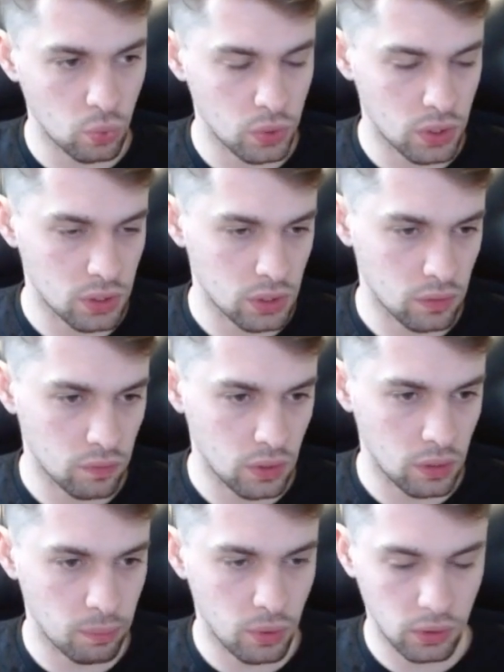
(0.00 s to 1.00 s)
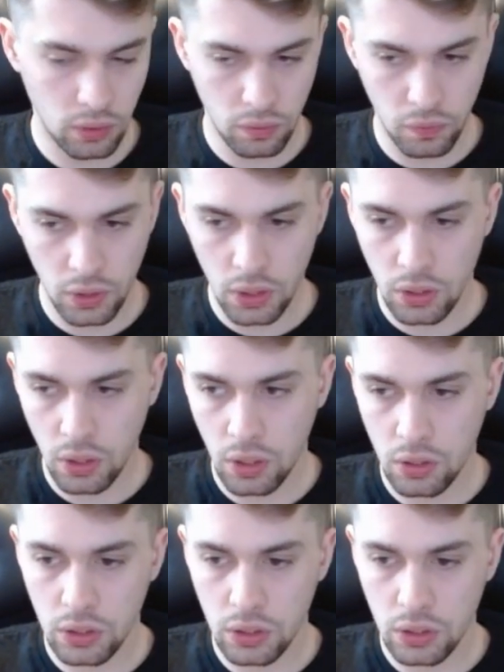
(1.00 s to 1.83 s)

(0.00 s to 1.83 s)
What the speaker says: which is a very important thing in here,